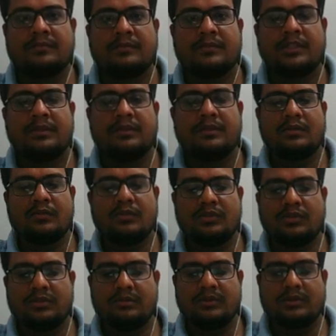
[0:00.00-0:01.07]
Then in
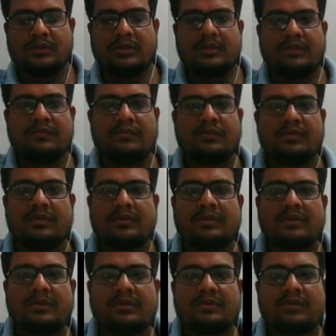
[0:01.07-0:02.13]
question number 34
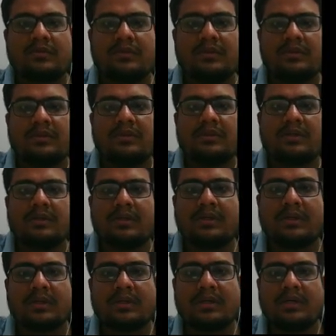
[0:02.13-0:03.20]
is told
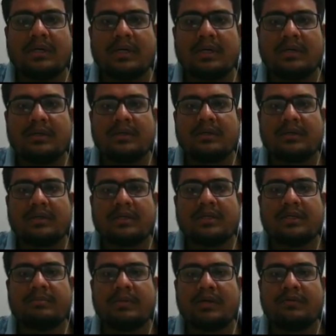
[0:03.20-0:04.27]
a car
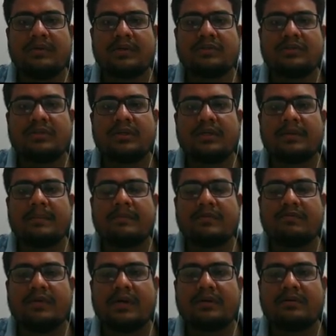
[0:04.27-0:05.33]
manufacturing
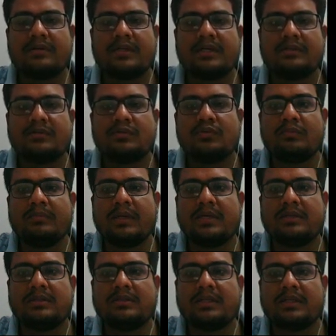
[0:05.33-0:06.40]
factory has two
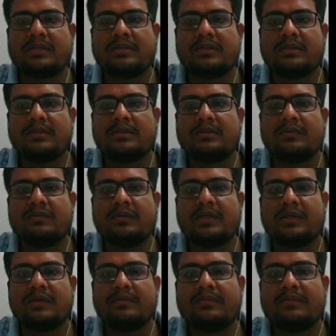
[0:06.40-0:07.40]
plants, X and Y.